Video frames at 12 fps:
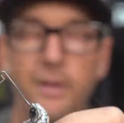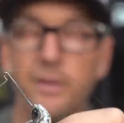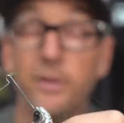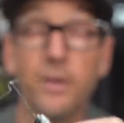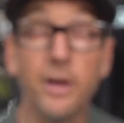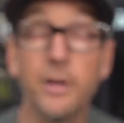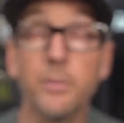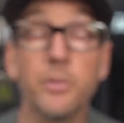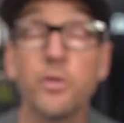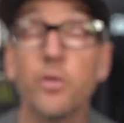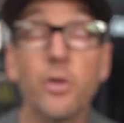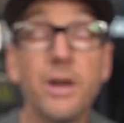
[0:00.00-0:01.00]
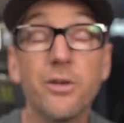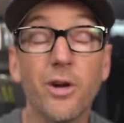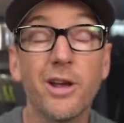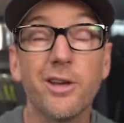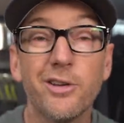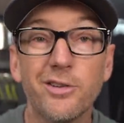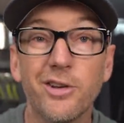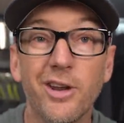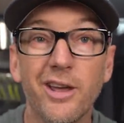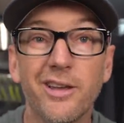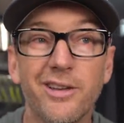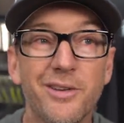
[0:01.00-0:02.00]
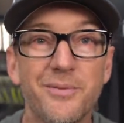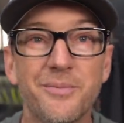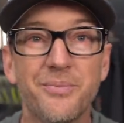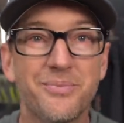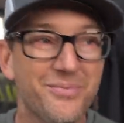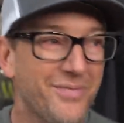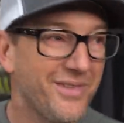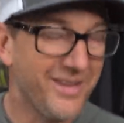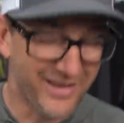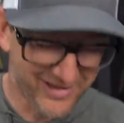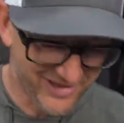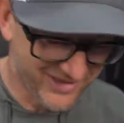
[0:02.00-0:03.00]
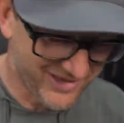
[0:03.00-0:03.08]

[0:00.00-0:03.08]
Dude, I am train wreck today. You okay right now? Yeah, I